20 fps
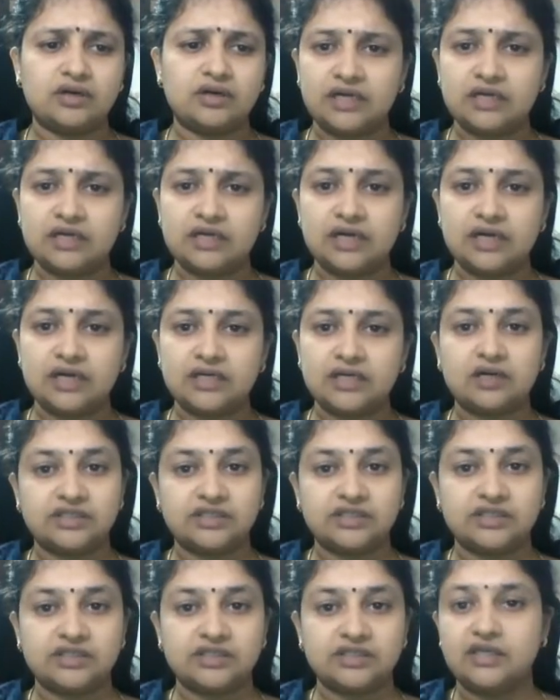innominate
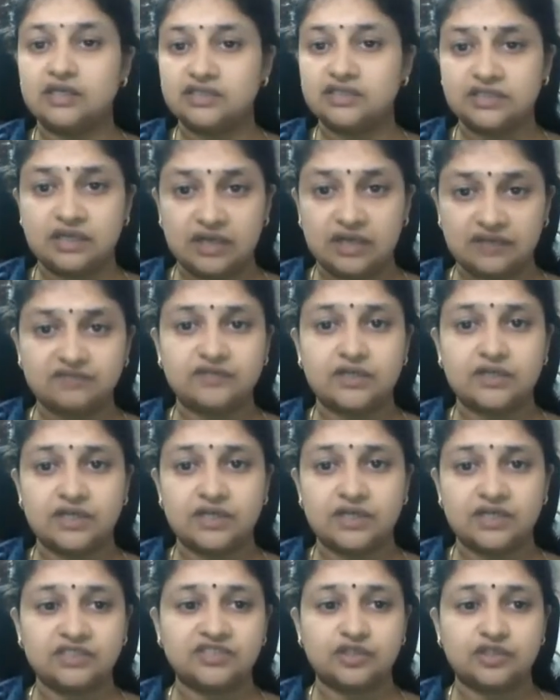artery, causing a very
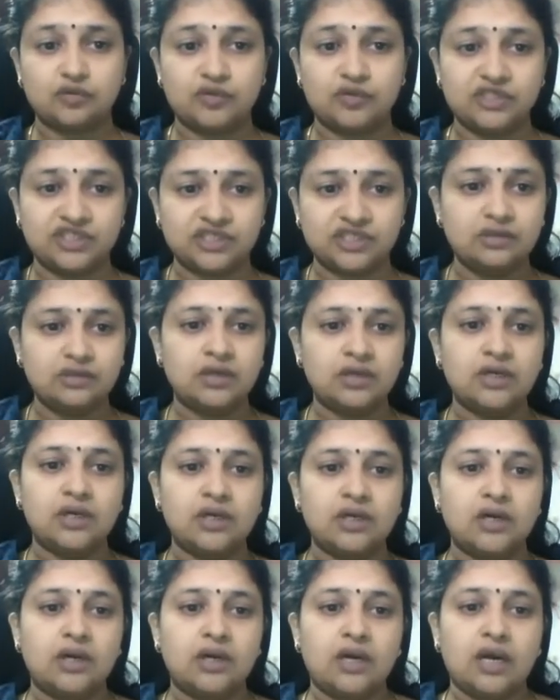big bleed. That is a
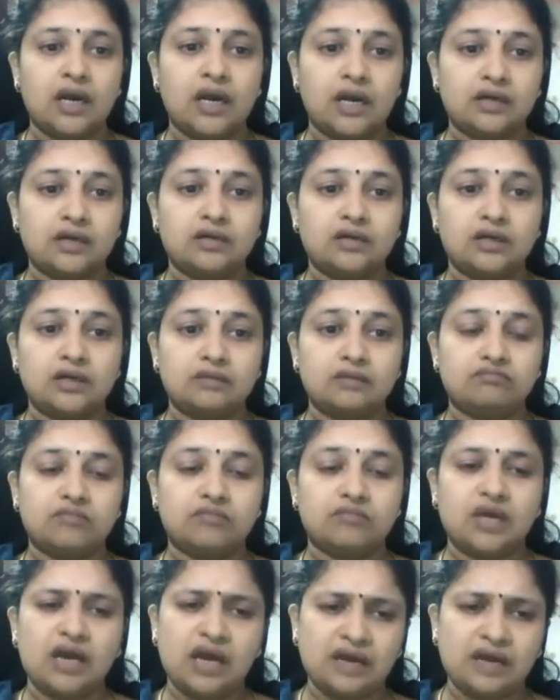life-threatening situation.
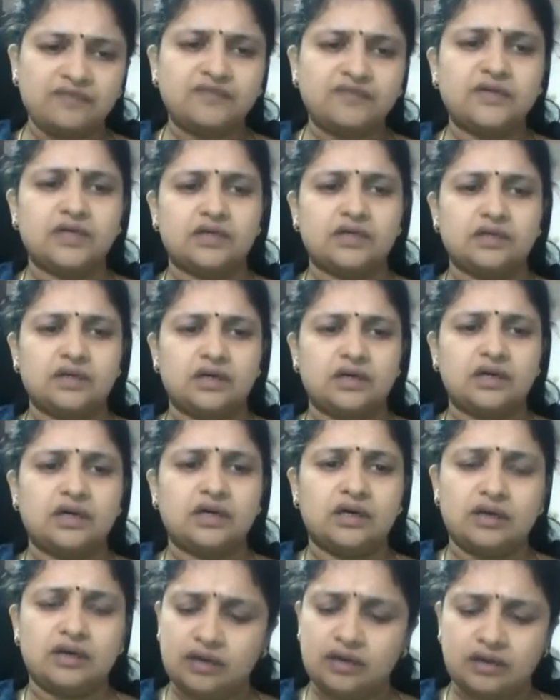And when
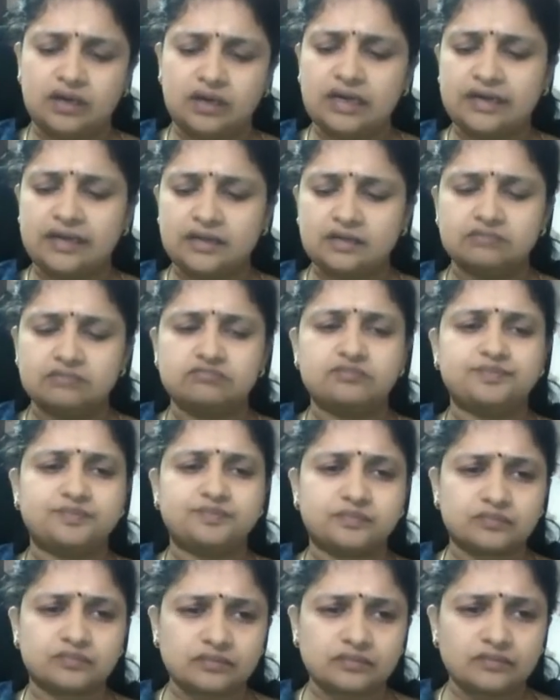the
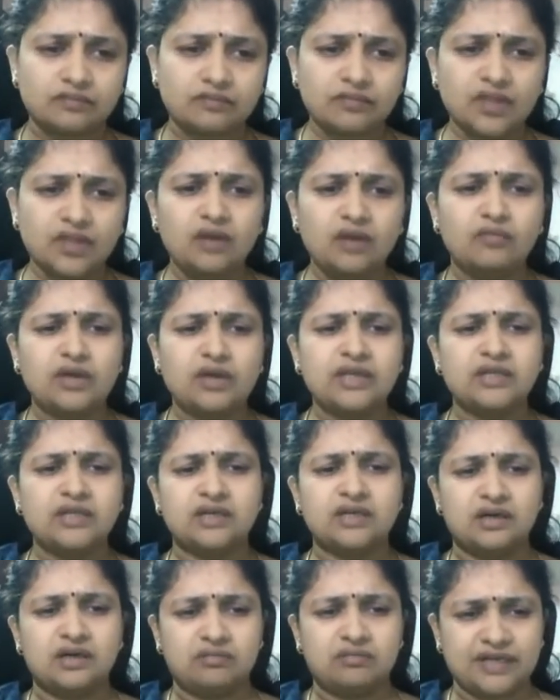
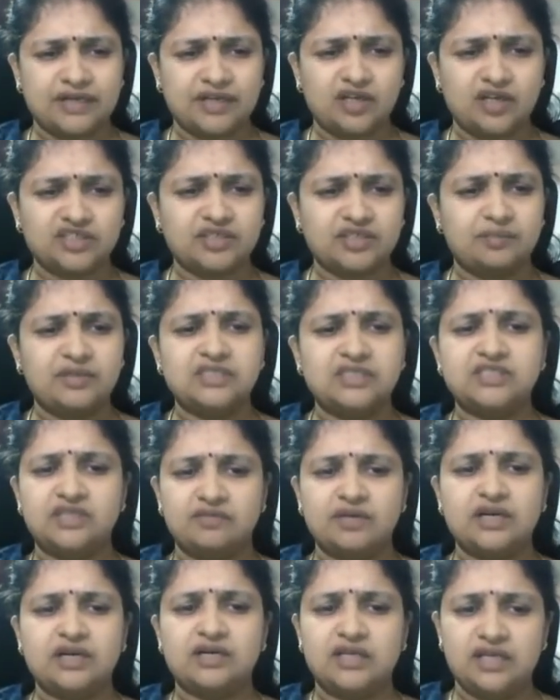tracheostomy is
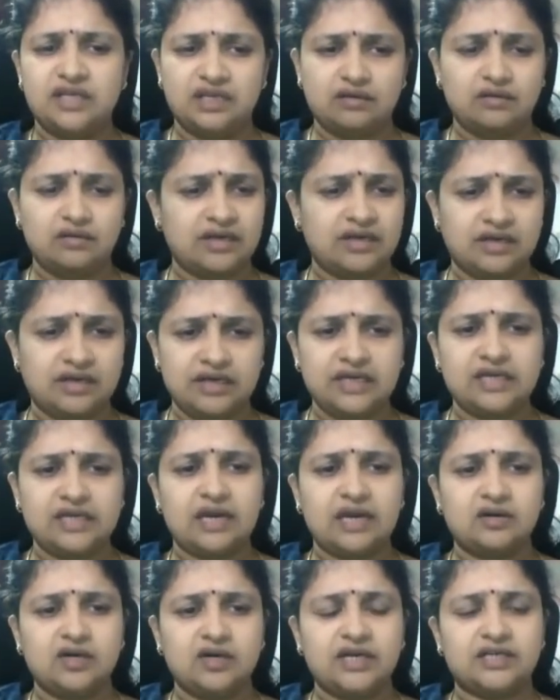even
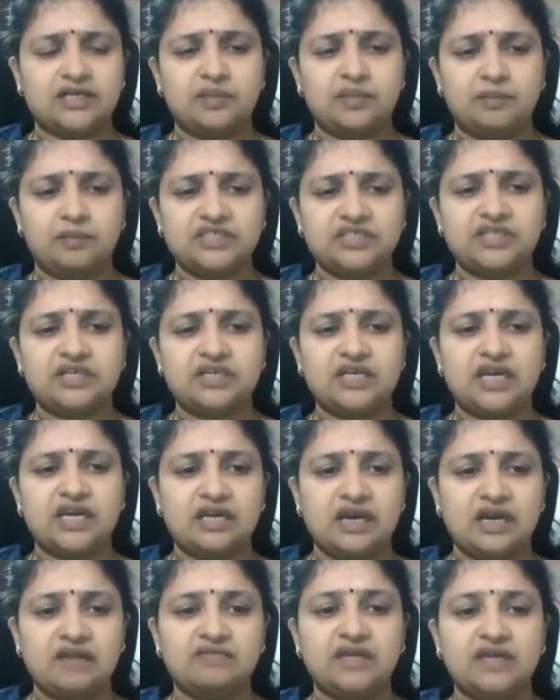decannulated, the patient can
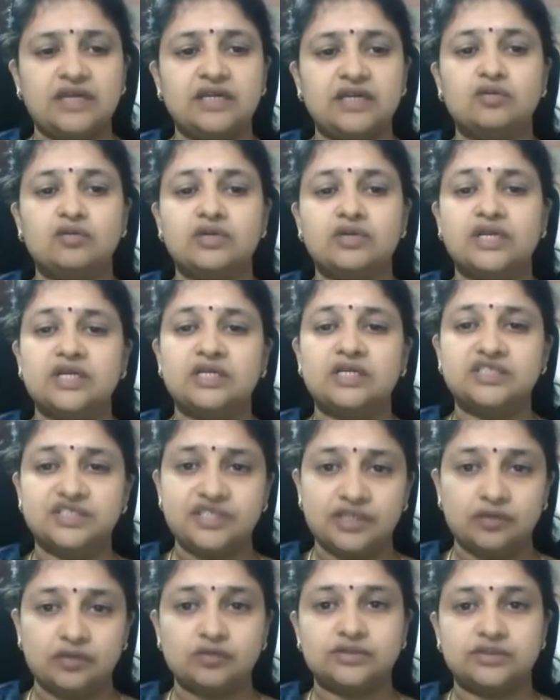have laryngotracheal
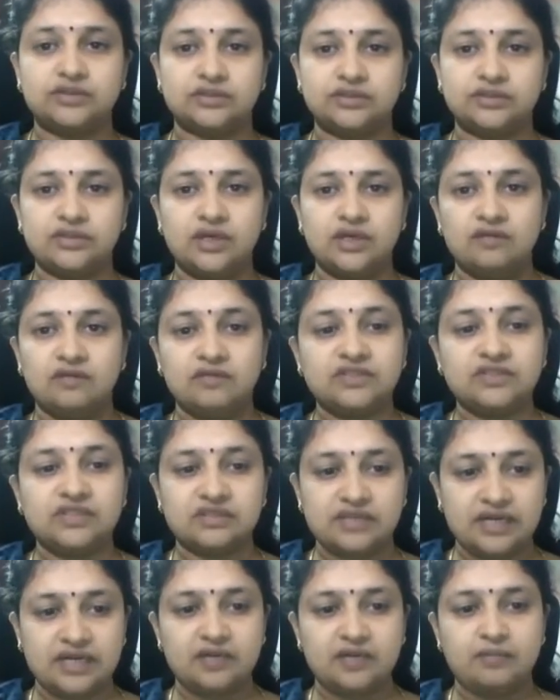stenosis, which is
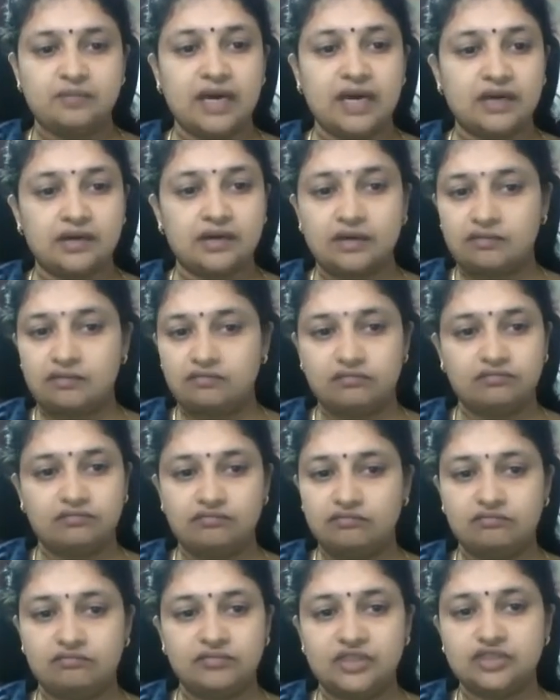really bad, and
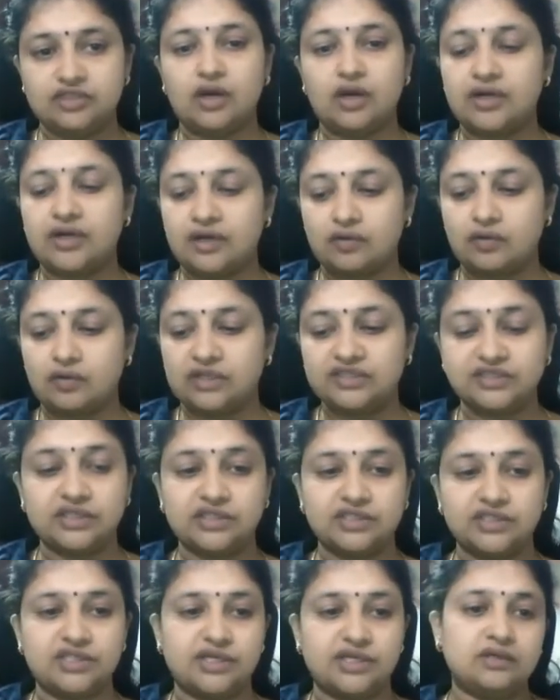these all require
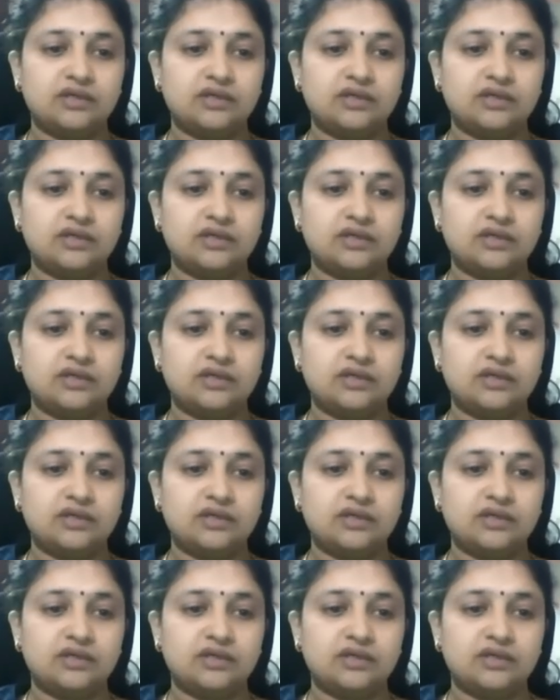surgery.